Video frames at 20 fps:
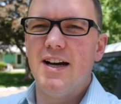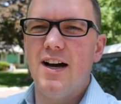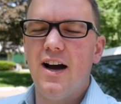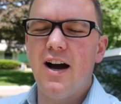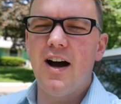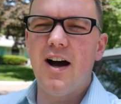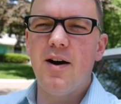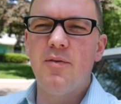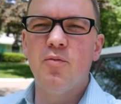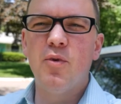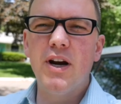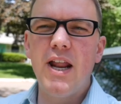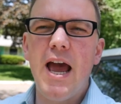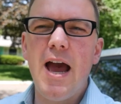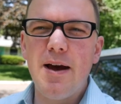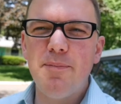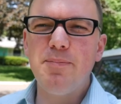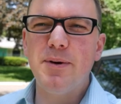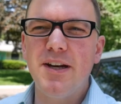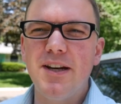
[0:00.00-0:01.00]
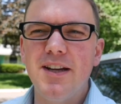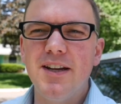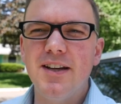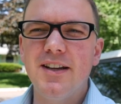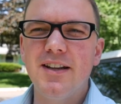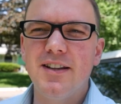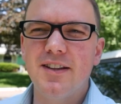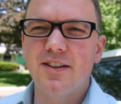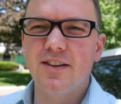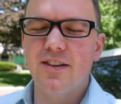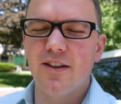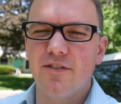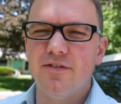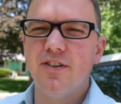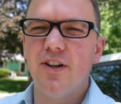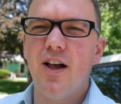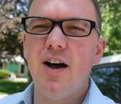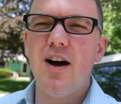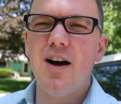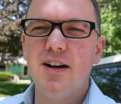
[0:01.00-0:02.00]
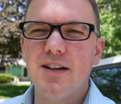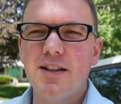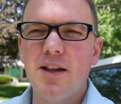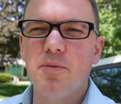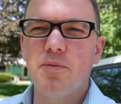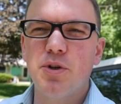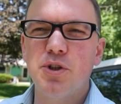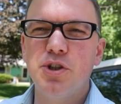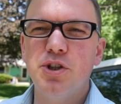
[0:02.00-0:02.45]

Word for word: um, what happened in the vlog that we're